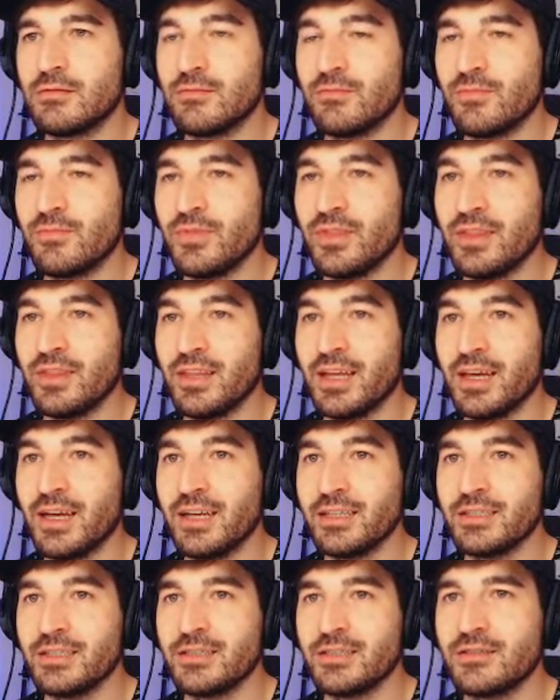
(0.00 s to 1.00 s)
Nice.
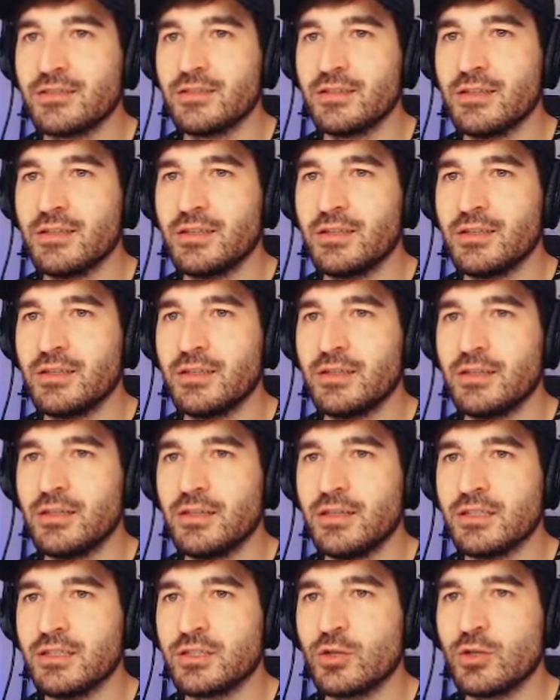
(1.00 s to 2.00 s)
Let's
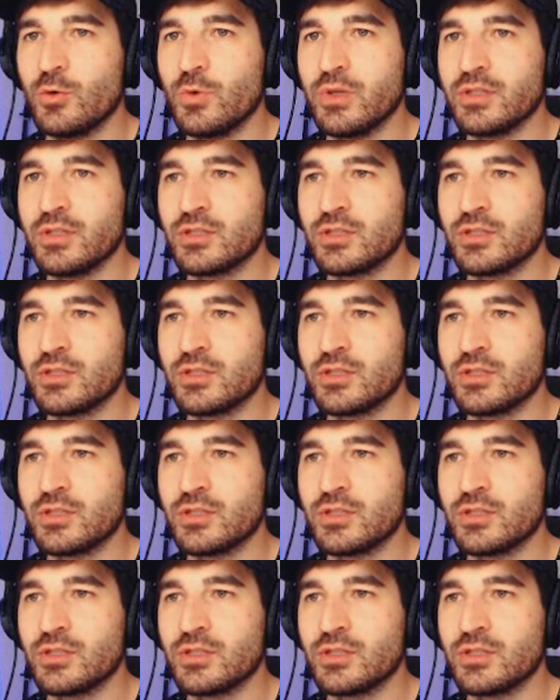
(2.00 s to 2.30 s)
go with some